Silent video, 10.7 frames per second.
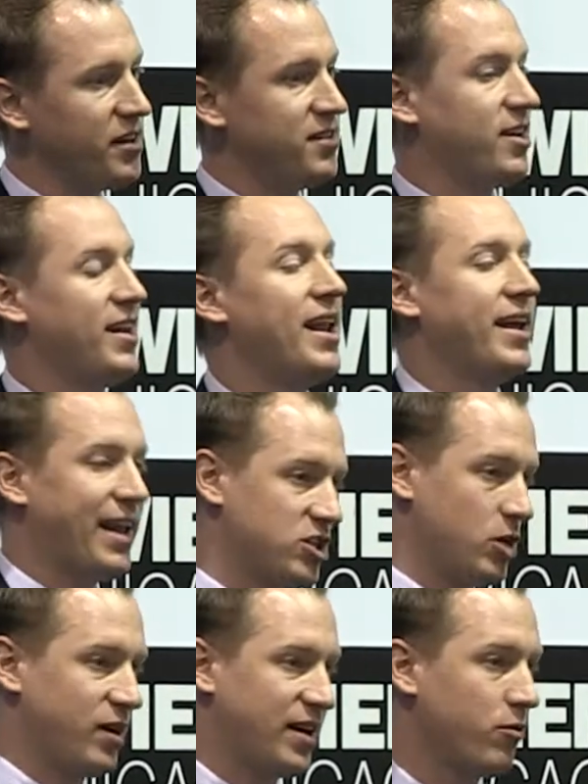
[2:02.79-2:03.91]
in the kinetic
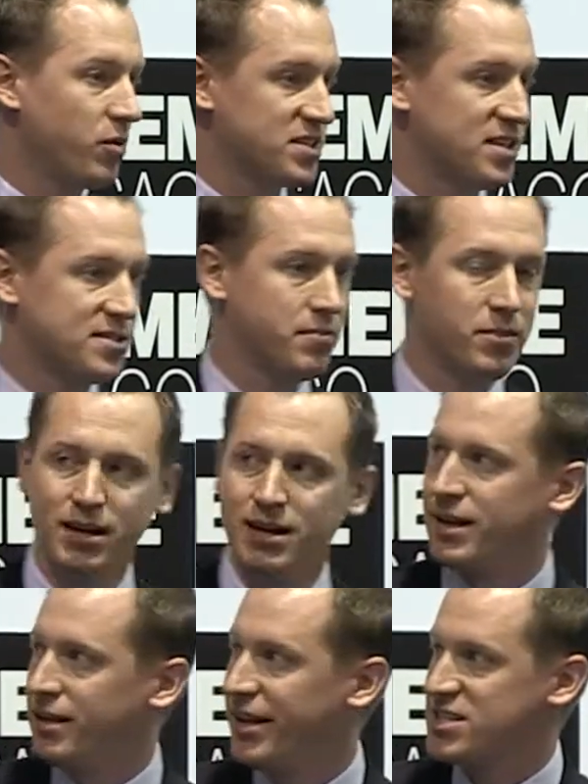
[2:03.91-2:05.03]
energy recovery system,
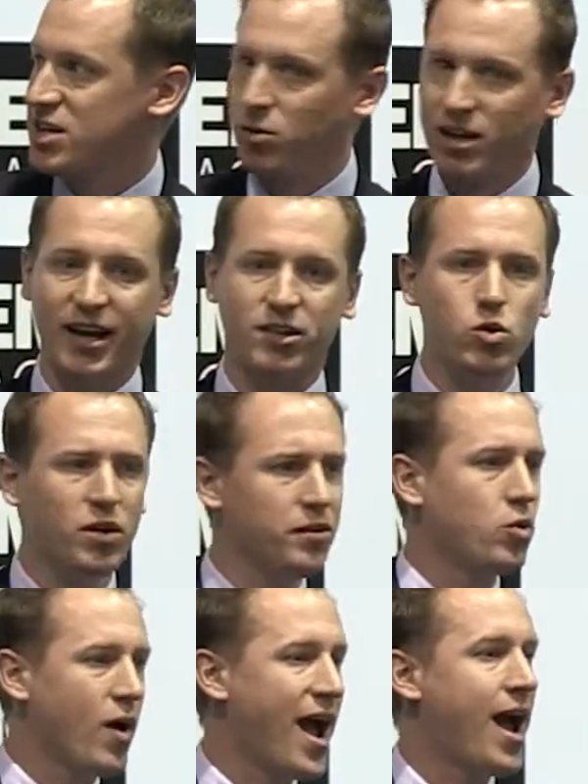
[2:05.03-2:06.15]
it has only 200
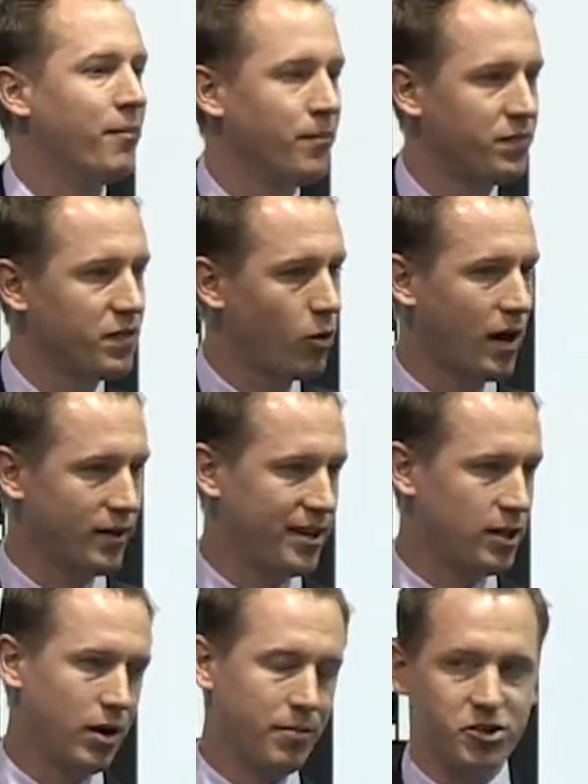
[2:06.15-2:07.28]
grams per 1
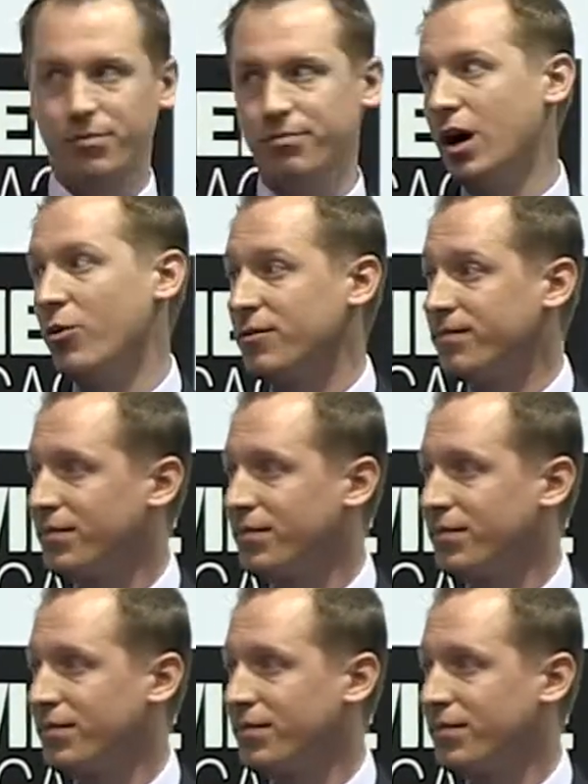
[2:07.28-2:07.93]
kilowatt machine power.